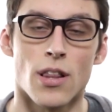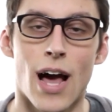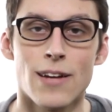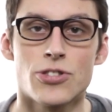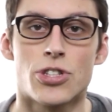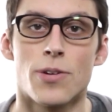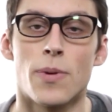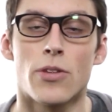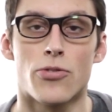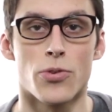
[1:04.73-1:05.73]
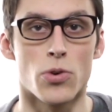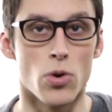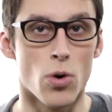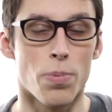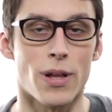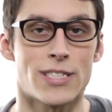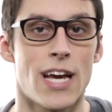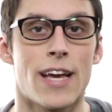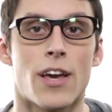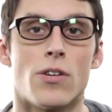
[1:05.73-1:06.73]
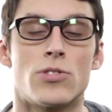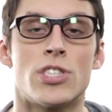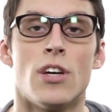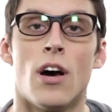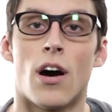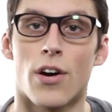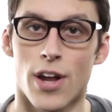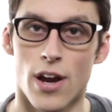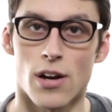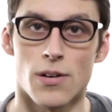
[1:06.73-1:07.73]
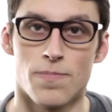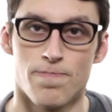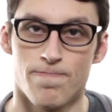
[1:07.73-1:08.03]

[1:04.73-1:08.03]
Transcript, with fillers: live streaming through Google Plus Hangouts on air.